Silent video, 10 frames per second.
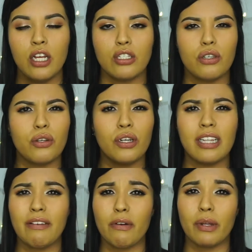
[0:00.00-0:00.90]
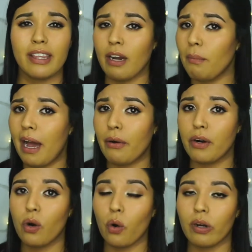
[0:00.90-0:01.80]
So you can leave it without
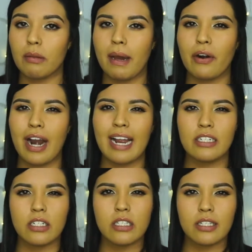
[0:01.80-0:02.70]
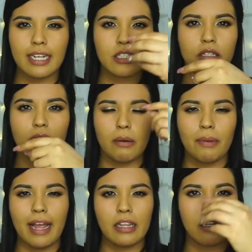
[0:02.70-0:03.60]
powder or with powder. I just like to
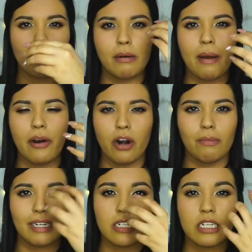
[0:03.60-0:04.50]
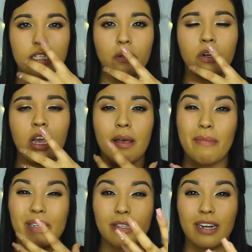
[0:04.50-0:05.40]
apply a little bit of powder on my T-zone
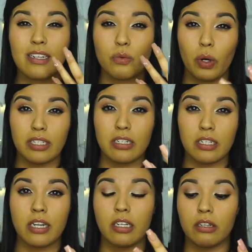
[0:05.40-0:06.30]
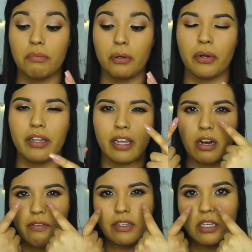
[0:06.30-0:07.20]
because that is where I tend to get a little bit oily,
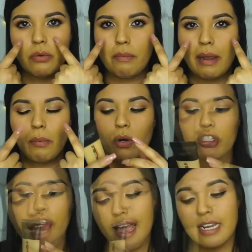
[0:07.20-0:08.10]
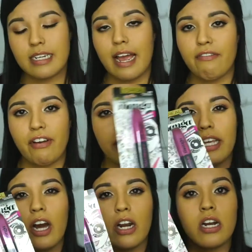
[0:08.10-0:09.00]
obviously where my pores are. And I finally
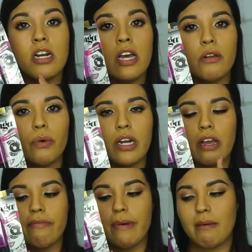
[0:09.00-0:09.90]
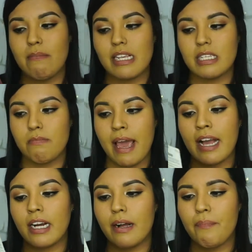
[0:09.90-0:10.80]
got another one of my Miss
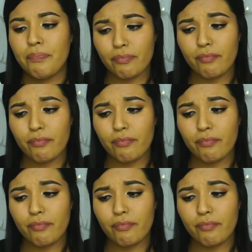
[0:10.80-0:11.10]
Manga